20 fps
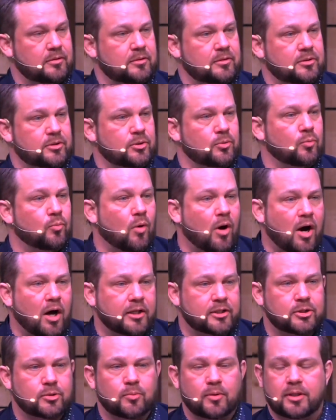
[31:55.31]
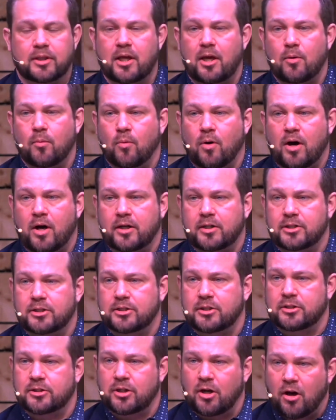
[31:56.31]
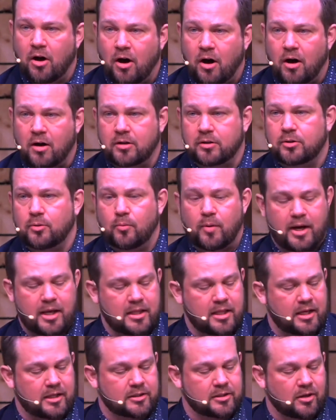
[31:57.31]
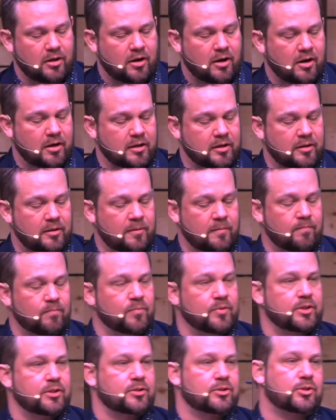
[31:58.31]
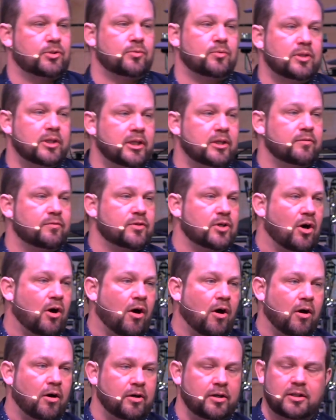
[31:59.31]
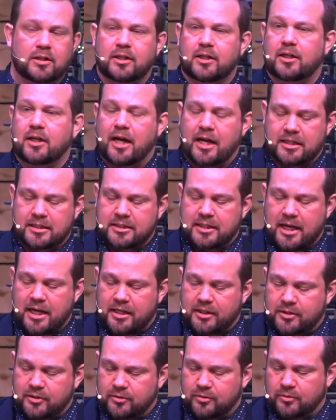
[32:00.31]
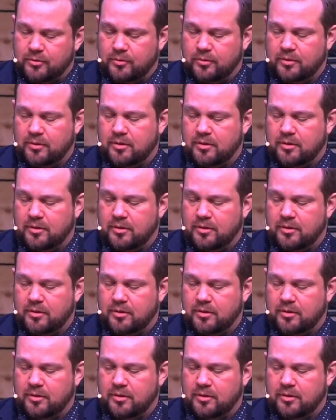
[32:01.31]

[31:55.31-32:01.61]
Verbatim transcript: to watch what they watch, to talk the way they talk, to live carnally as they do,